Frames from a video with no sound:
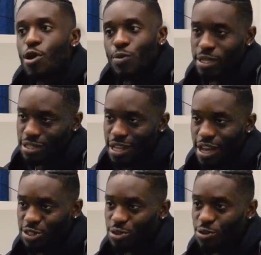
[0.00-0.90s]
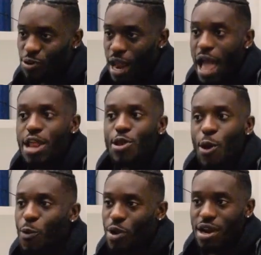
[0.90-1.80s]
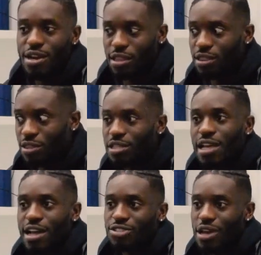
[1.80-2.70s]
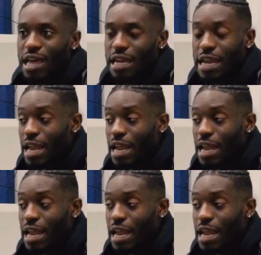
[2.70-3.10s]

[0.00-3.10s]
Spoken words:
I know what these guys are doing. I know where these guys are headed,